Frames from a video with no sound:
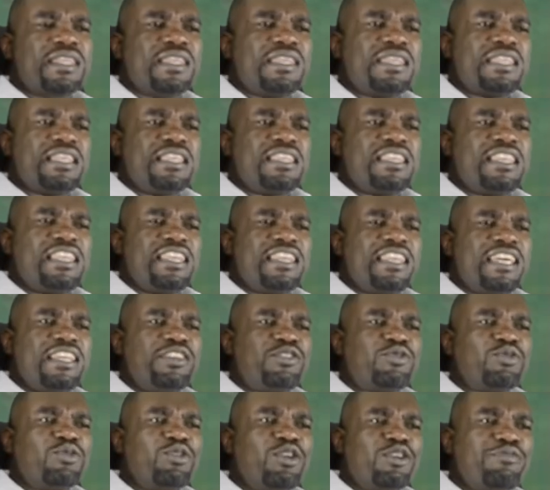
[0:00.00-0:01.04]

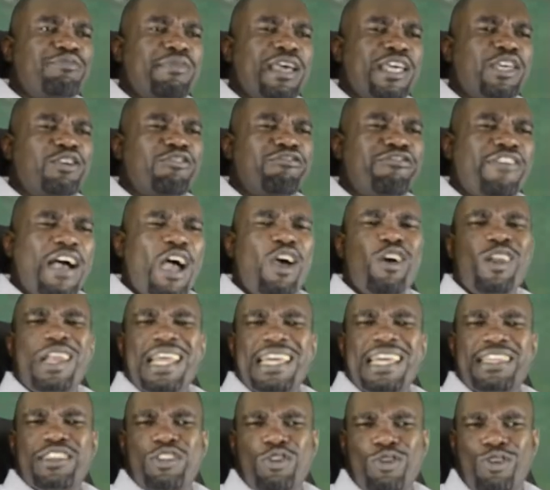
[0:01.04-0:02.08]
They do not make you
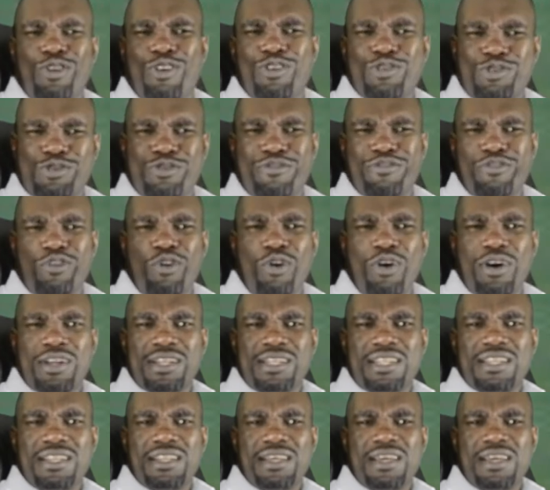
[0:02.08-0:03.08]
violate the laws of God.